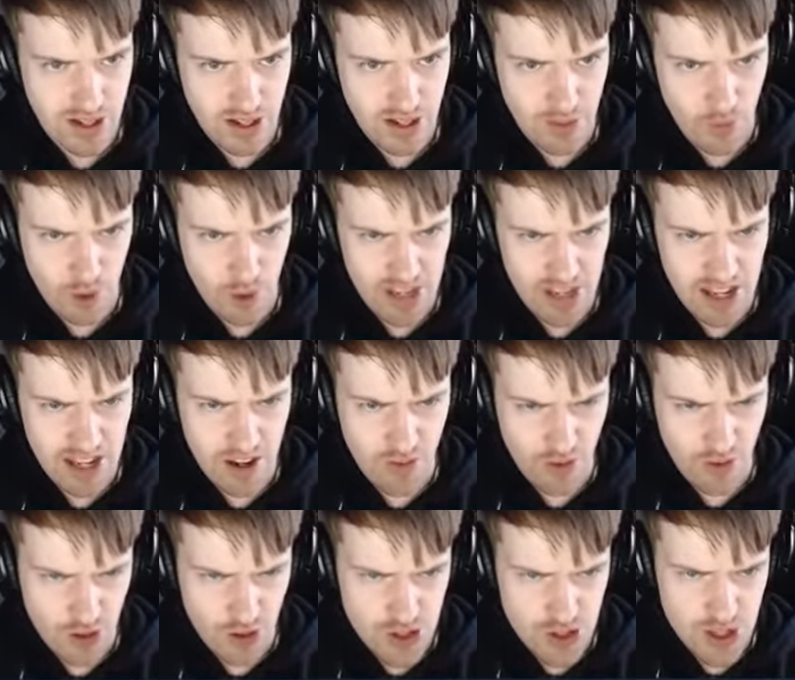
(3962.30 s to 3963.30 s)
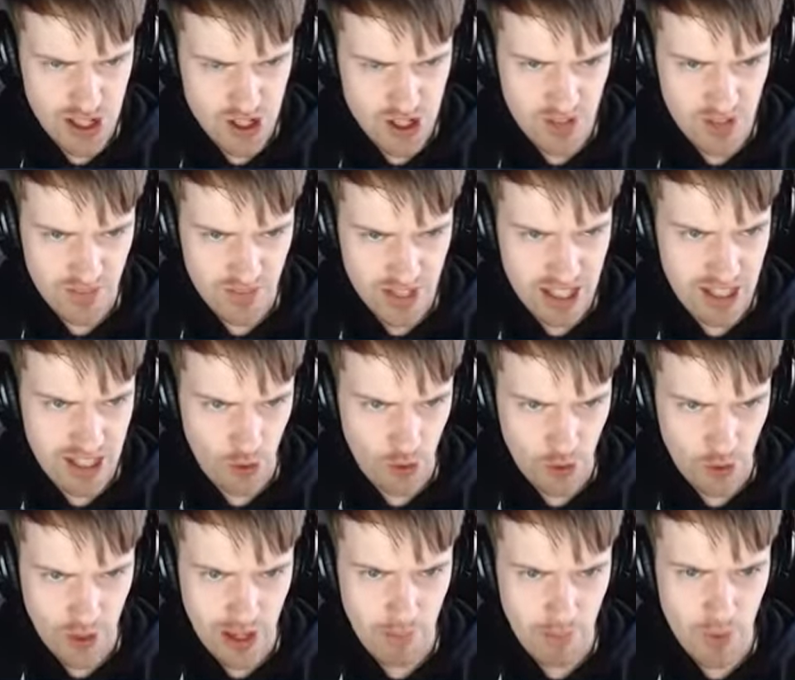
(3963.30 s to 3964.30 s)
I want to be careful not to accidentally kill
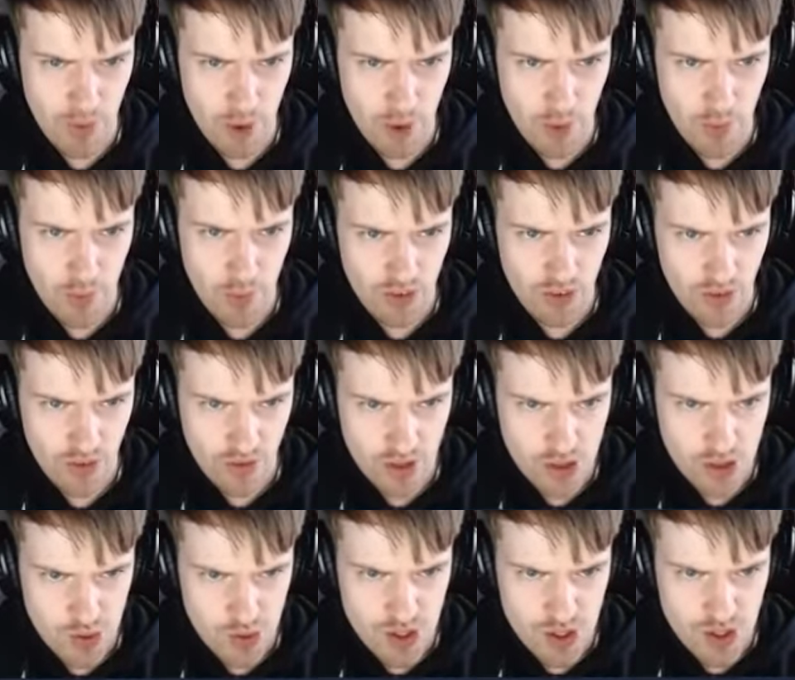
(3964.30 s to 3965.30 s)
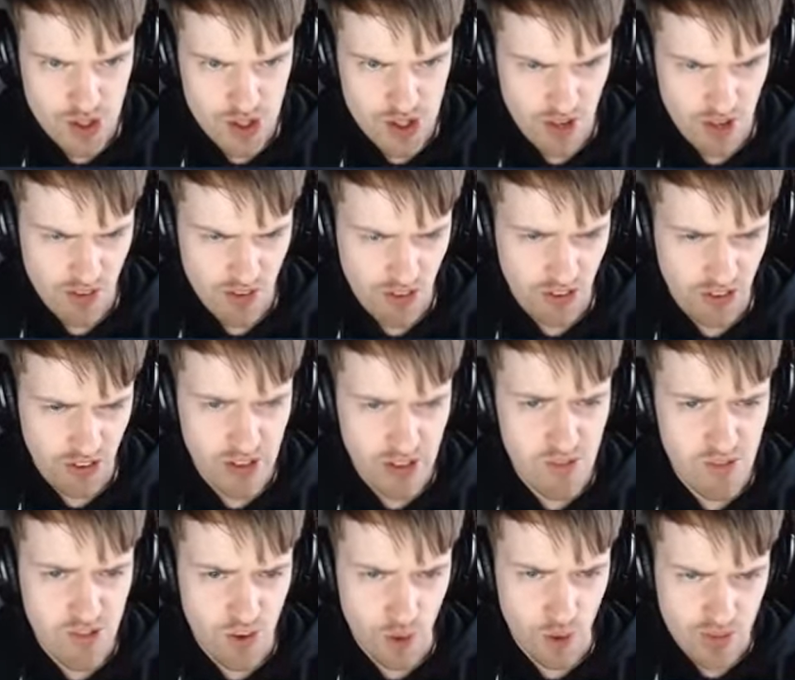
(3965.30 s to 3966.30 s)
them for these reasons. They have a
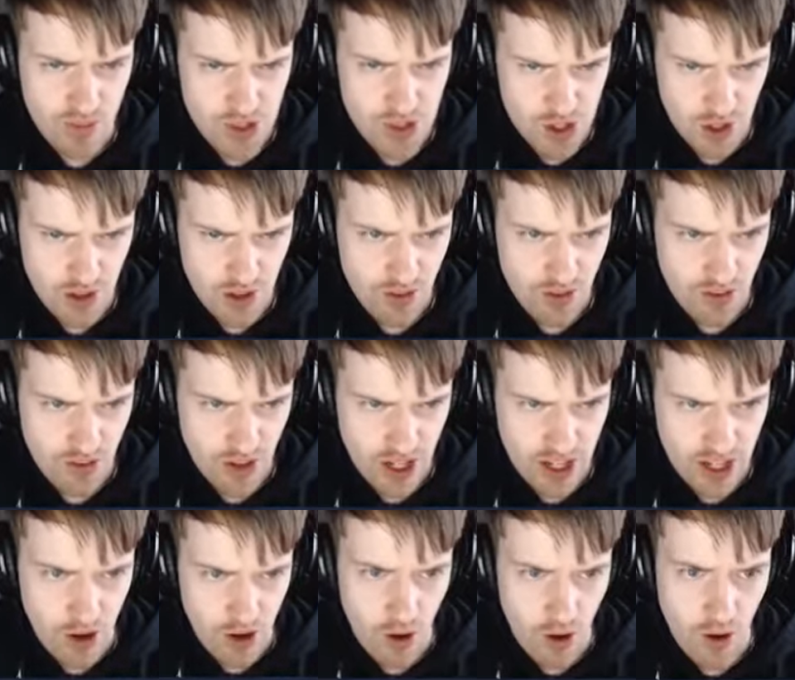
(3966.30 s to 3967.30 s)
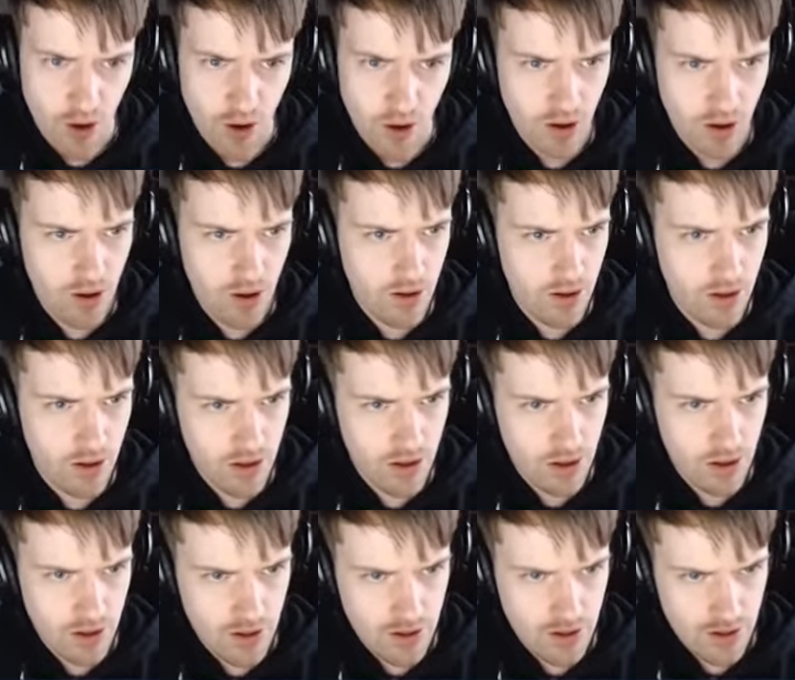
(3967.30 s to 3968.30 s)
flamethrower on the side of their fucking car.
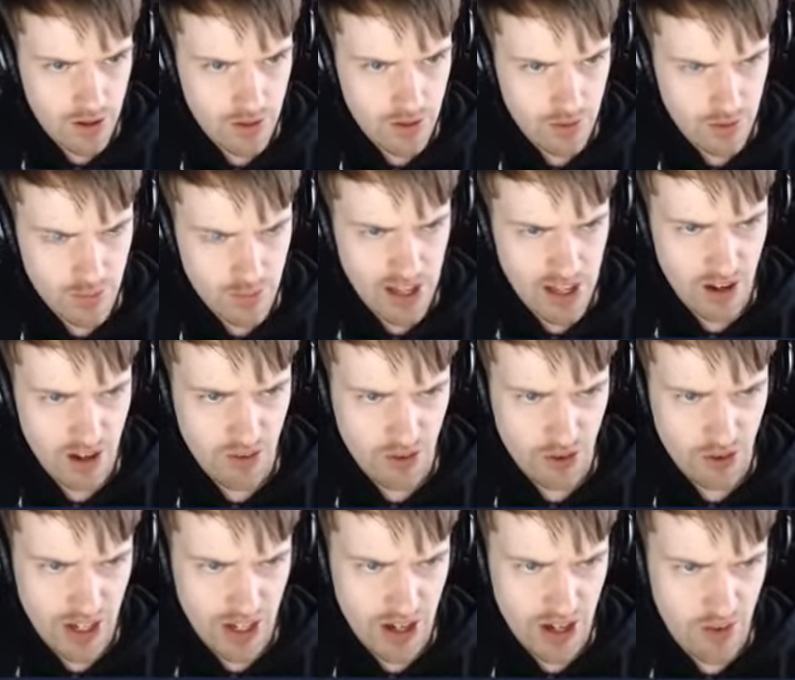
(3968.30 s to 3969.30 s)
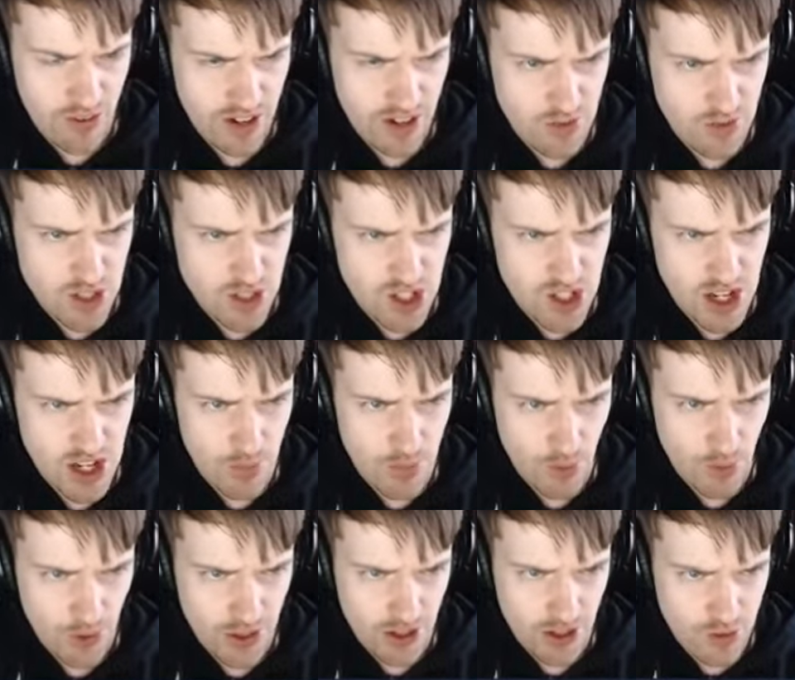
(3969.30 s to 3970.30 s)
I want to be careful of that. I think I've
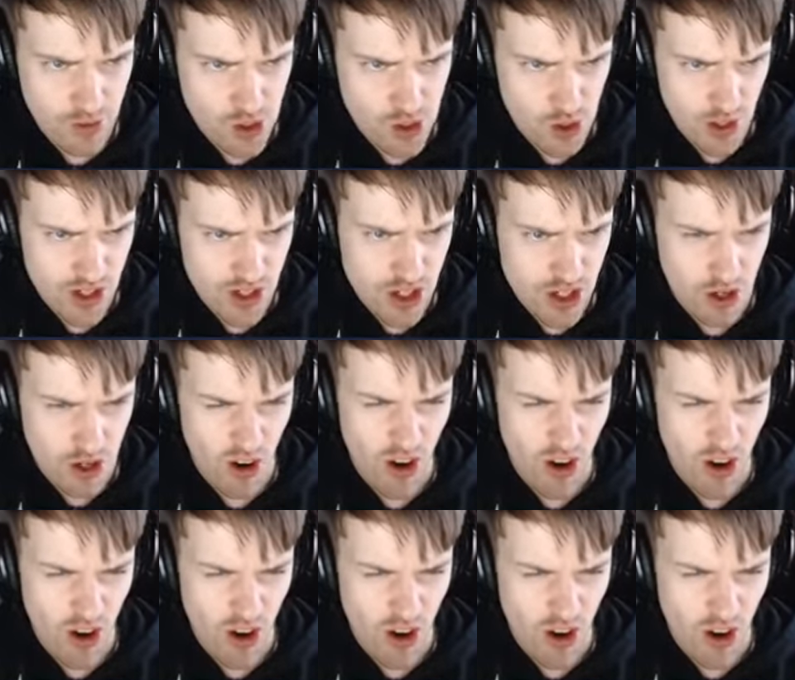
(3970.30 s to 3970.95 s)
disabled it. I was trying to shoot...